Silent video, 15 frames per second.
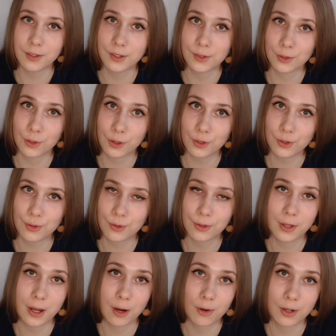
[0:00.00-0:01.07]
search on
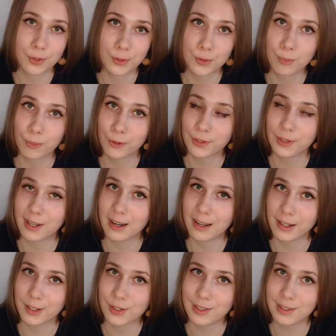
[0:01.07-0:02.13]
our two-point
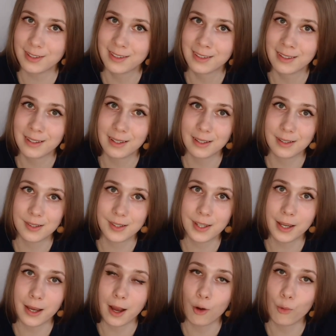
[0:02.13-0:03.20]
collection and see
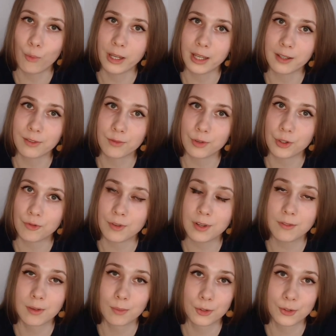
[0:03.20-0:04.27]
how we can retrieve the
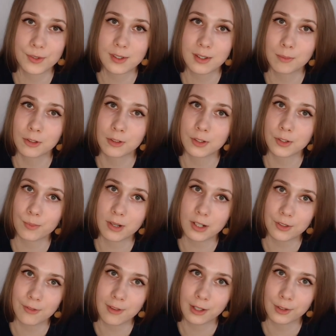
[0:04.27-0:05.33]
most similar sparse
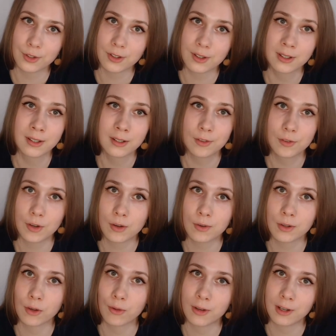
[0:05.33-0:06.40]
vector to our
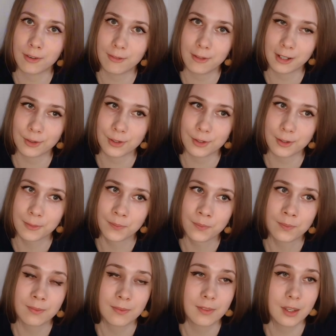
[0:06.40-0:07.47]
query vector.
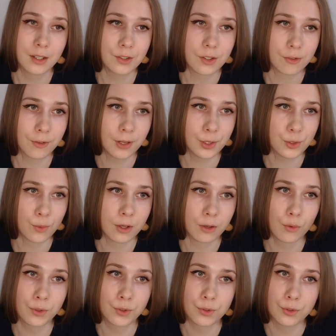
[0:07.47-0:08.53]
The interface we're
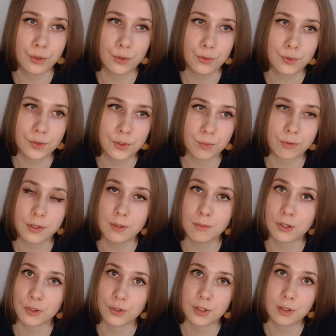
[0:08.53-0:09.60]
going to use is pretty
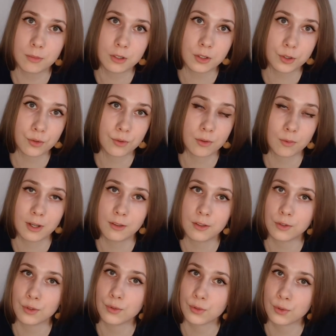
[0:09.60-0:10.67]
much similar to the one
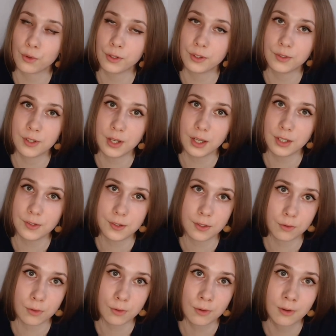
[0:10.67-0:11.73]
that you saw in day
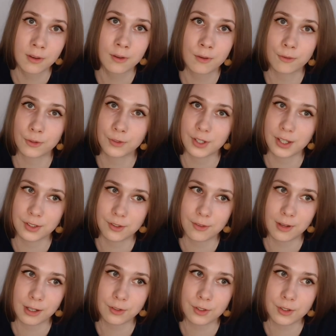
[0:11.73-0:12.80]
0 for dense
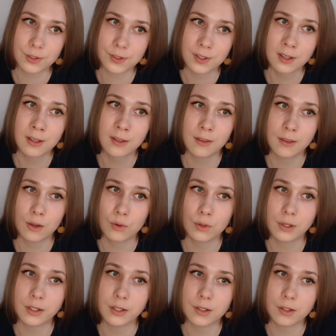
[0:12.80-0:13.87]
vectors. The
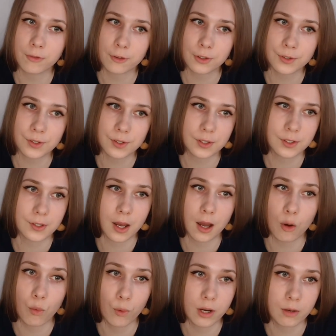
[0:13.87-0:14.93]
only difference is how
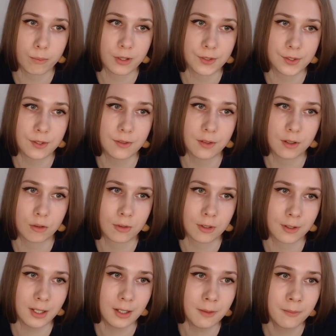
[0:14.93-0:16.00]
we are passing the
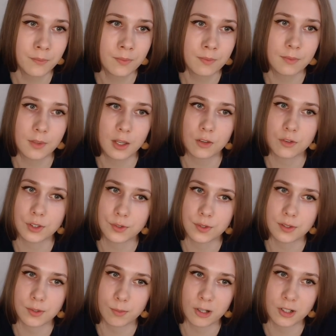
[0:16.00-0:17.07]
query. Here is the
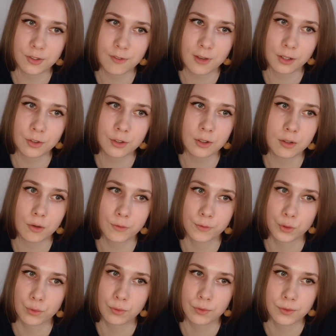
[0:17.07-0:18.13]
sparse vector of
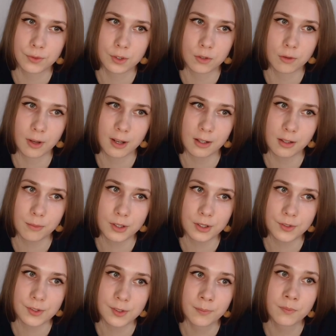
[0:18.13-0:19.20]
two non-zero
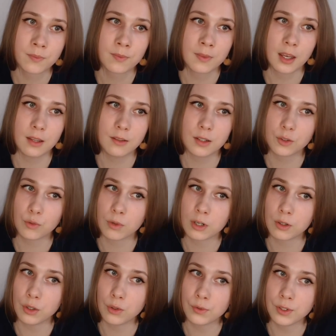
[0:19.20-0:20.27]
elements and that we're
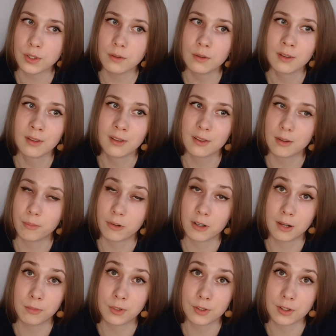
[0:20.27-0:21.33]
using the
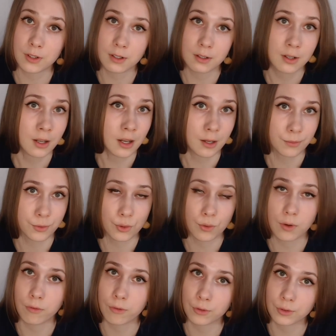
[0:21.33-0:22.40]
parameter, I'm sorry
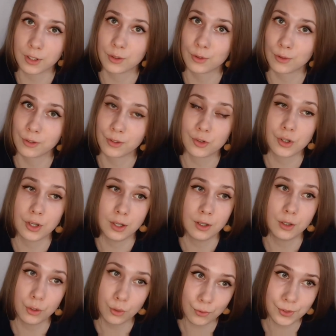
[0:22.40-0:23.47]
for tautology,
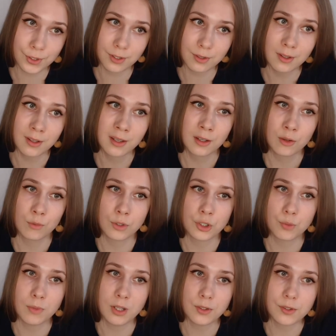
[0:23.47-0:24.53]
using, which
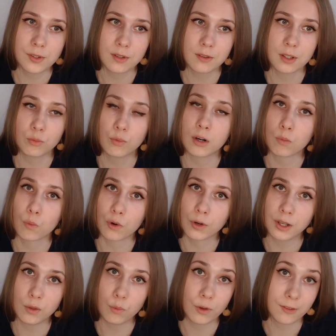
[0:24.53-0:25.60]
means that we're
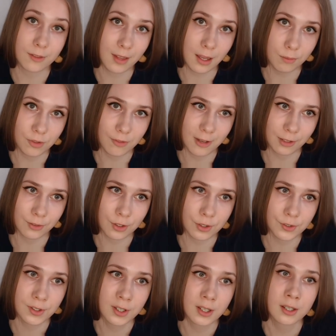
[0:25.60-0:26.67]
working with named
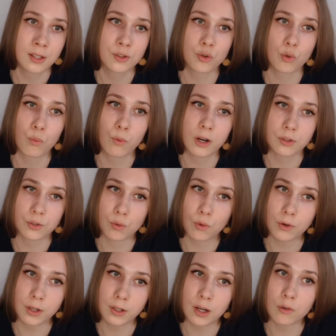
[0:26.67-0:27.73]
vectors. So we're
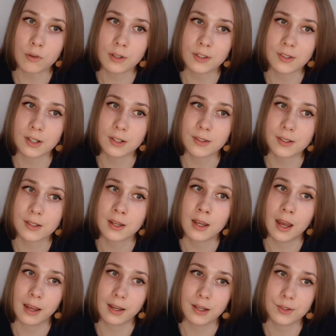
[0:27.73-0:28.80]
scoring our results
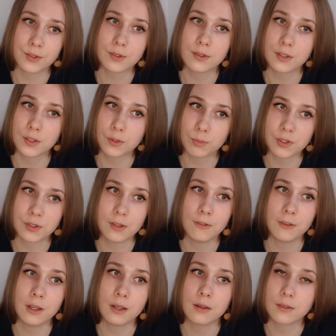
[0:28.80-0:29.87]
against this
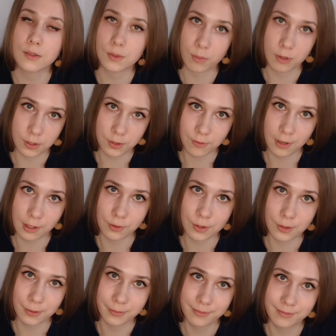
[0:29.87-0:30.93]
specific sparse vector.
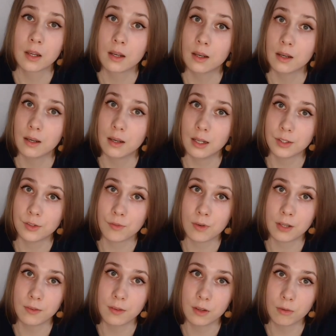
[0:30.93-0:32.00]
Let's
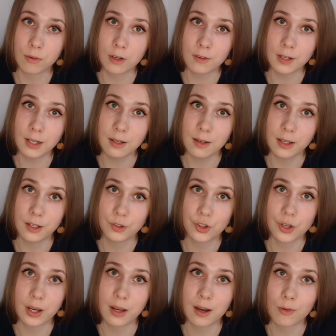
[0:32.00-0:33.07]
run the query and
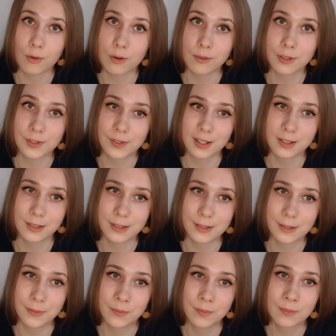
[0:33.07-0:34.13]
check our results.
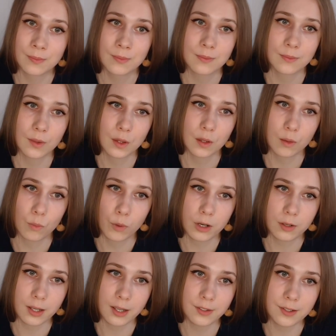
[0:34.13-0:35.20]
We are
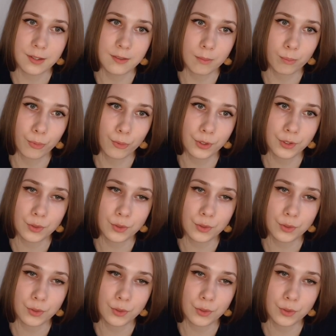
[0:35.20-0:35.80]
getting the point